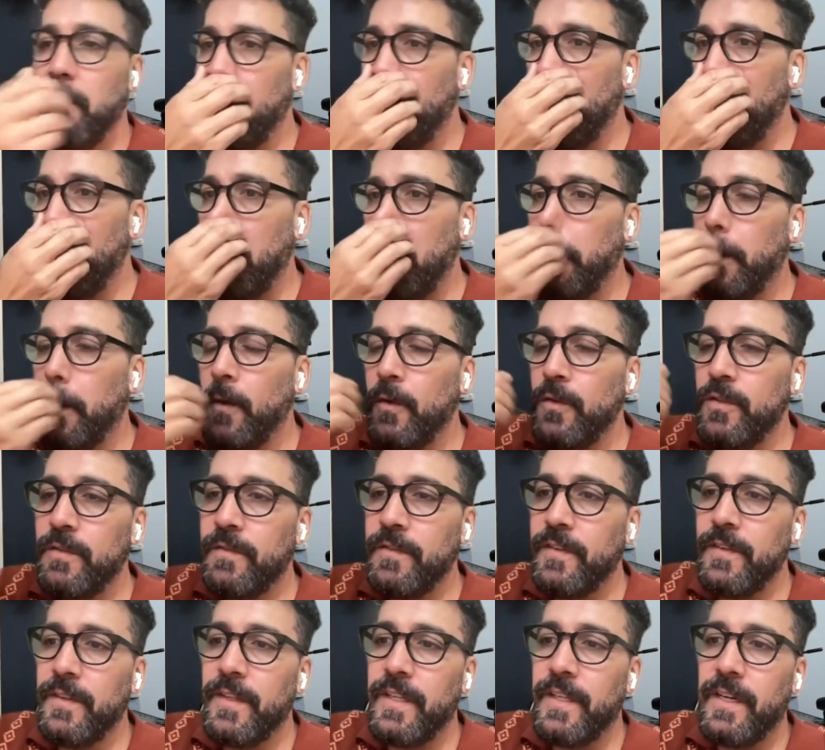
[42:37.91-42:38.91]
But those
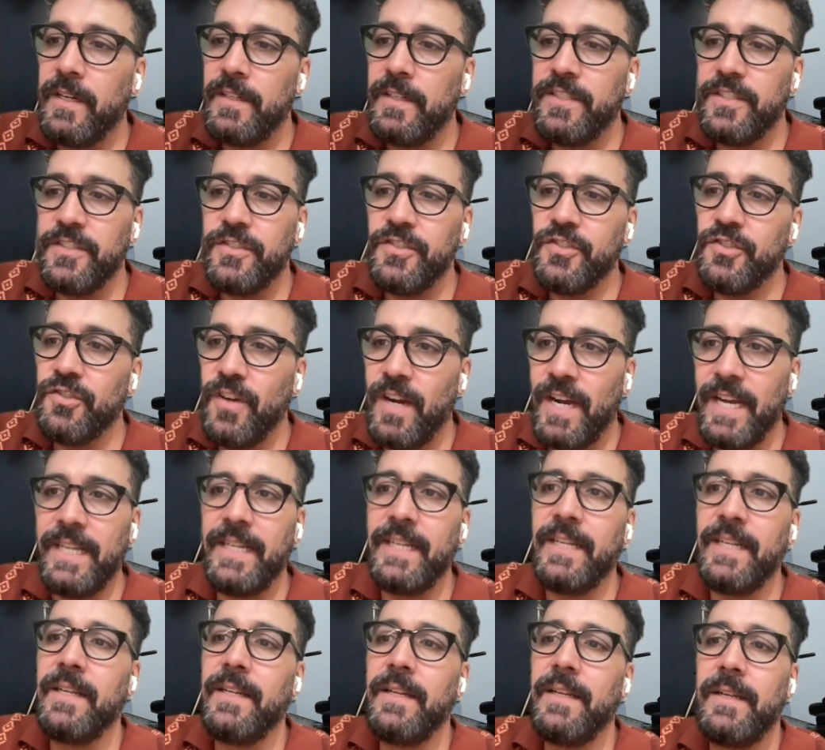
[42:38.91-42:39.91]
of you that are just
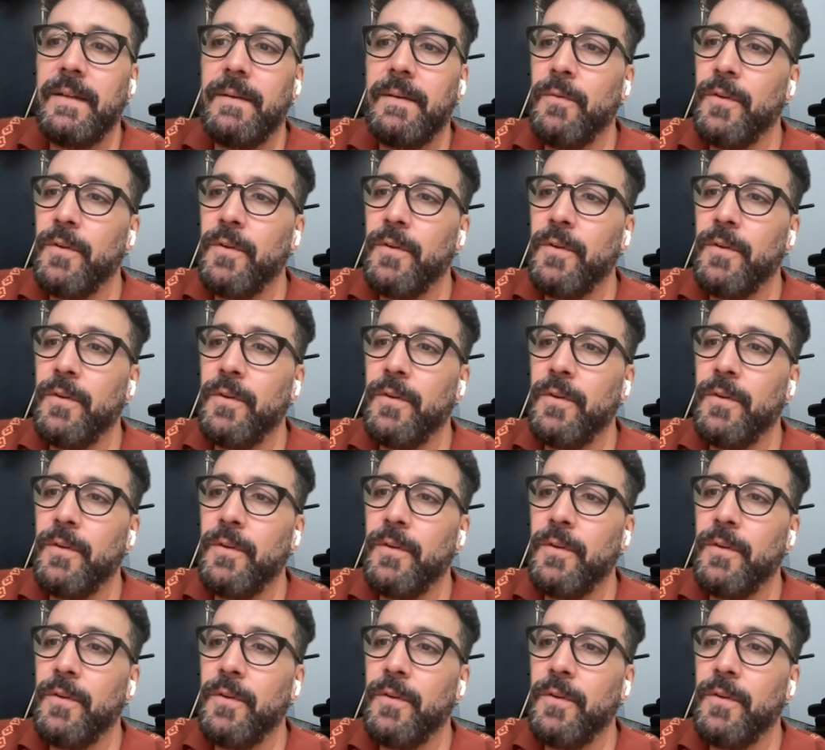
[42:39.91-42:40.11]
trying it